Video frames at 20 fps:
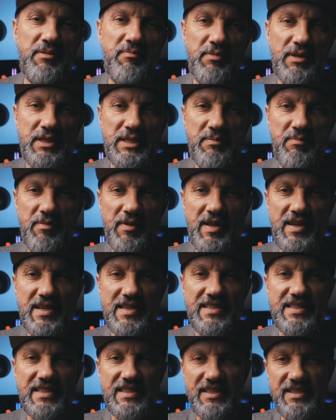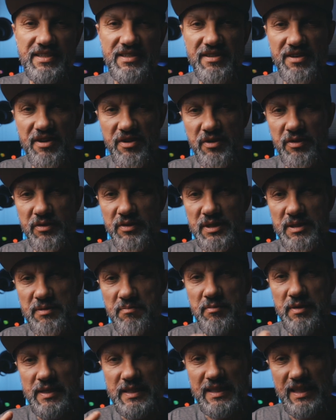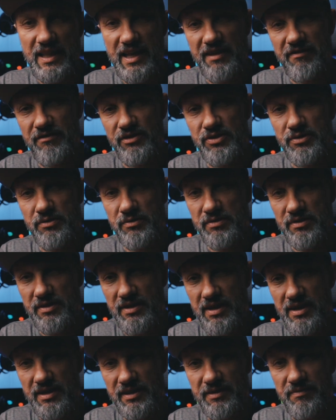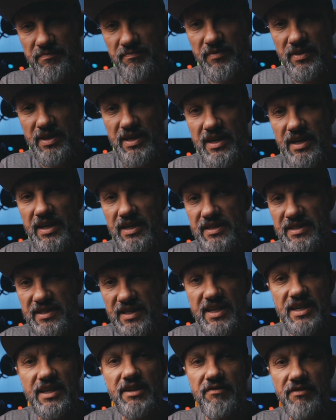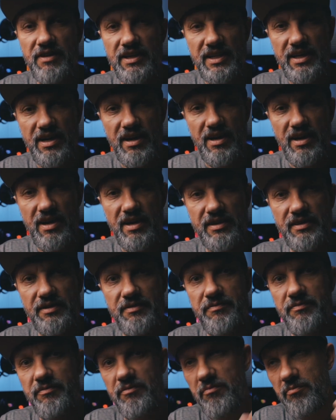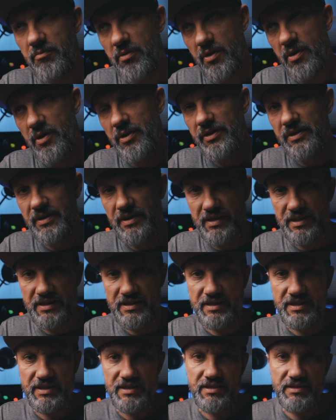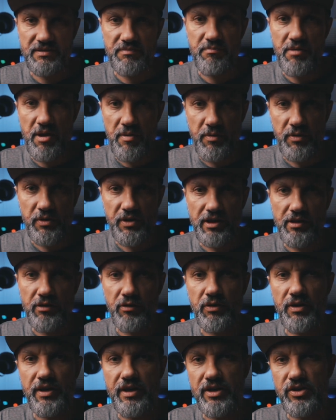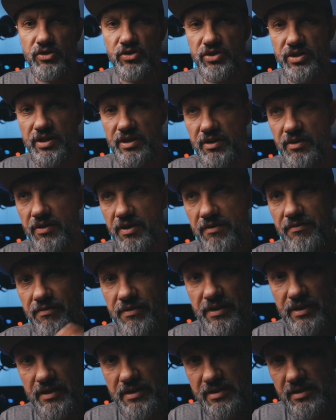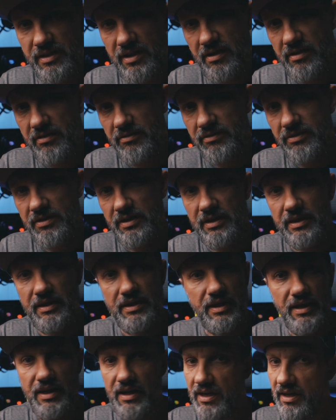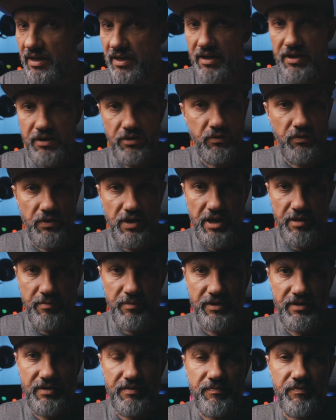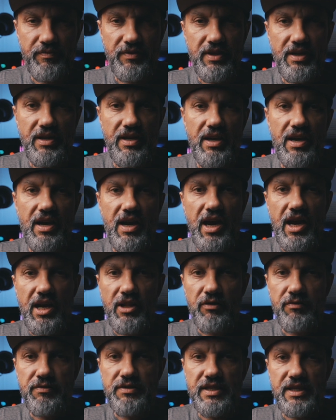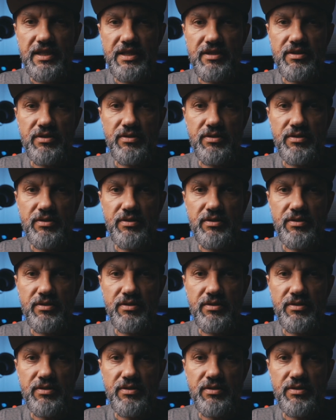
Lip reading: is not the best language to start. They are quite hard. Pointers, memory allocation, reference counting, you name it. All of that is